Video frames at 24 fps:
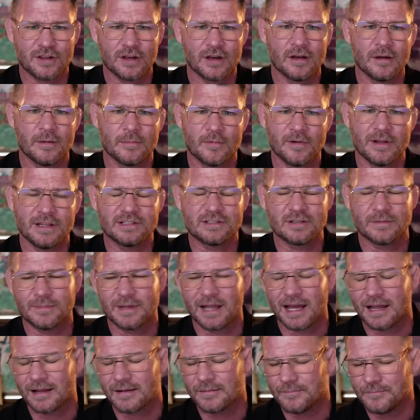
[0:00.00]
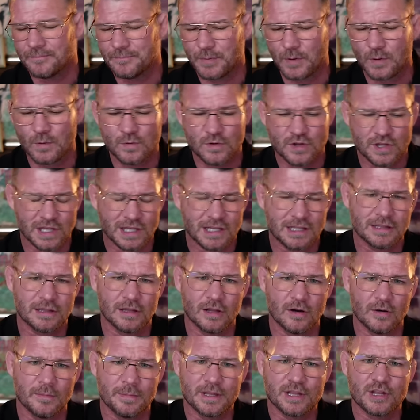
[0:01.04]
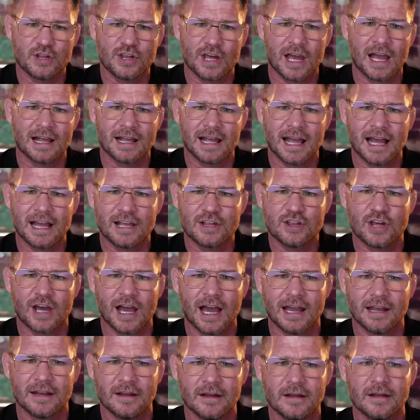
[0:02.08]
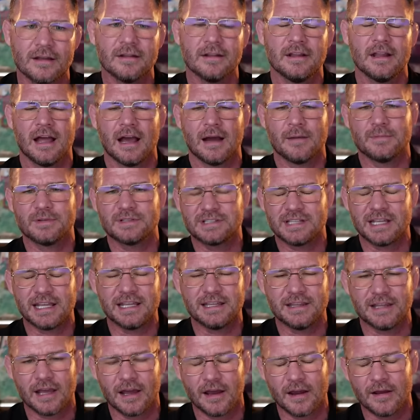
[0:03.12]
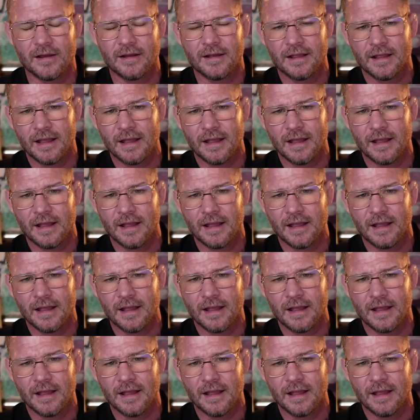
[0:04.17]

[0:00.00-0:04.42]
And we're in some like bougie club in Shanghai, China. And we're sitting there.